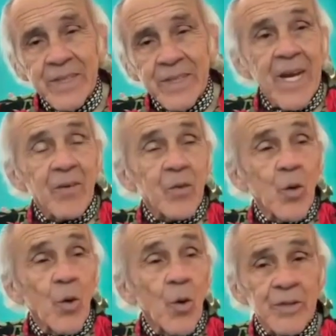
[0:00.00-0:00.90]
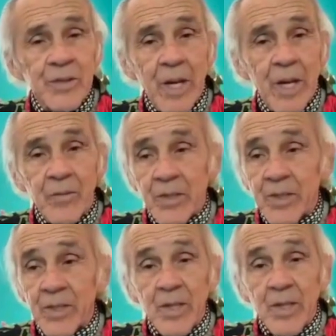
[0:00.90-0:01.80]
Yeah, of course. Yeah, if you're
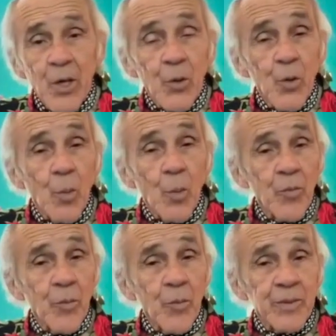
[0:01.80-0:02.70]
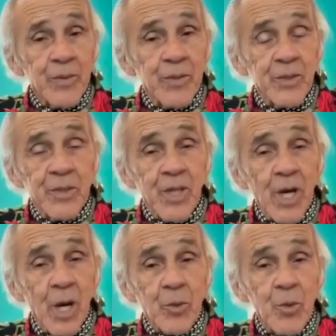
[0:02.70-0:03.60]
gonna do a movie with
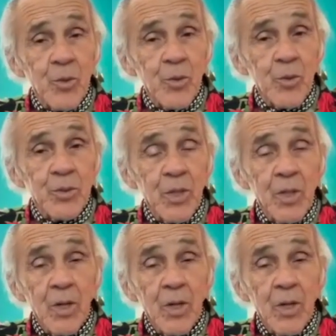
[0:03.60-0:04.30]
Tom Cruise,